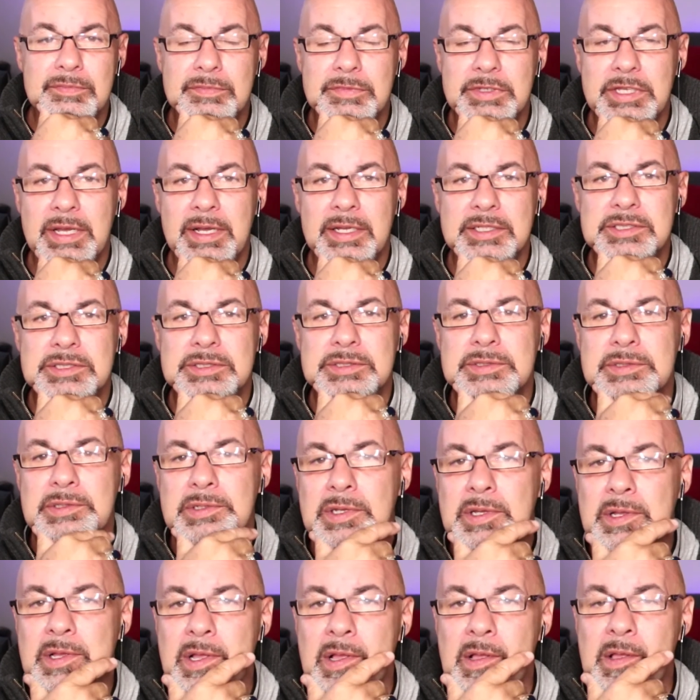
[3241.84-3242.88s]
Yes?
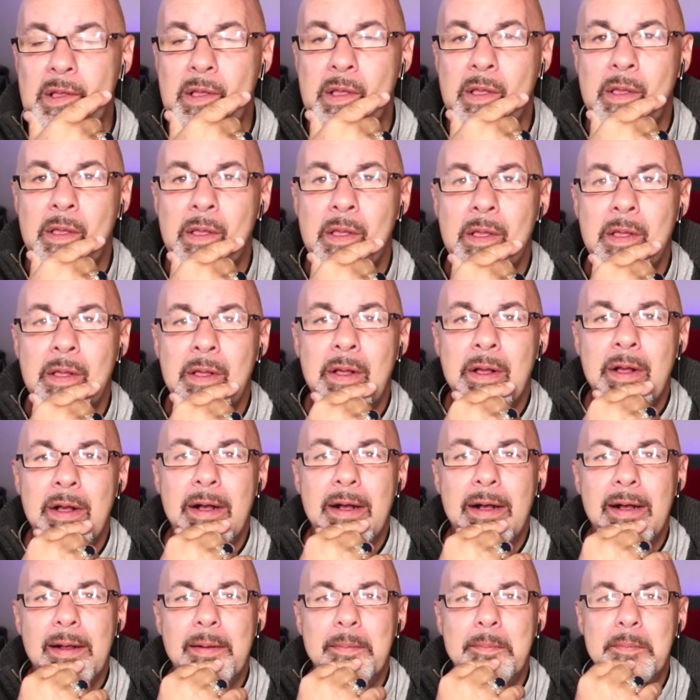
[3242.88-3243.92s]

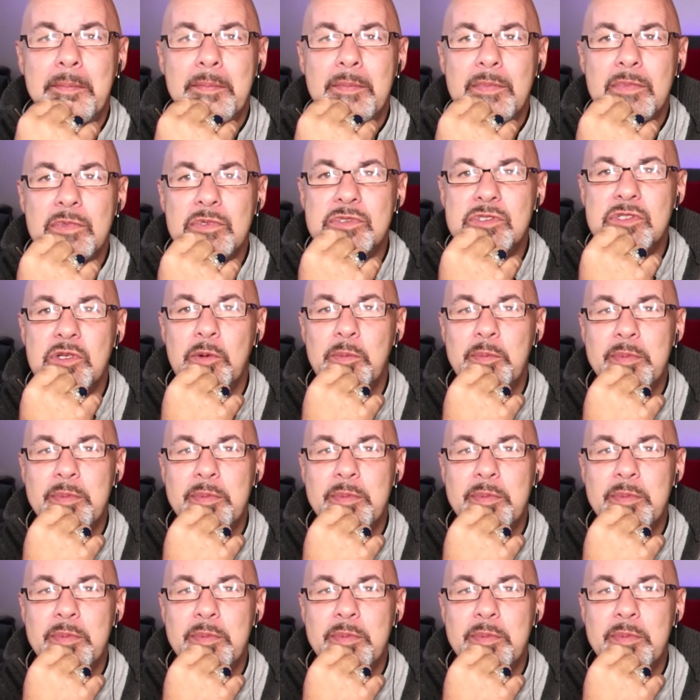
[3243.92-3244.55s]
So